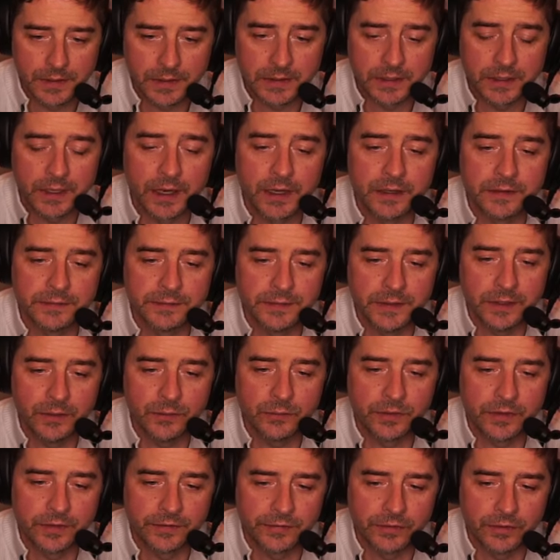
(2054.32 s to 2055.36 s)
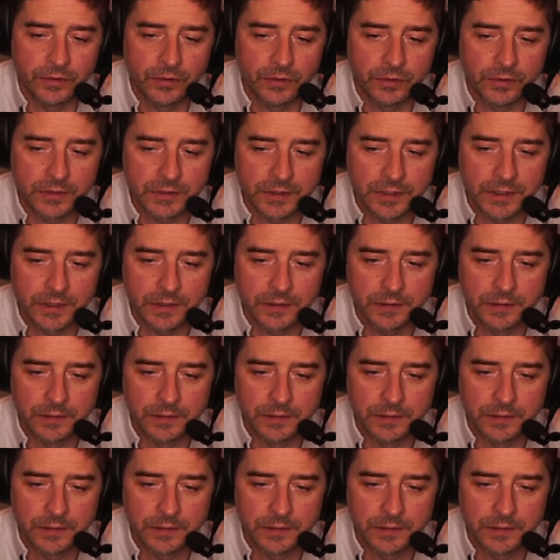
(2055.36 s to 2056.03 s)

Can't deal with it if they all die.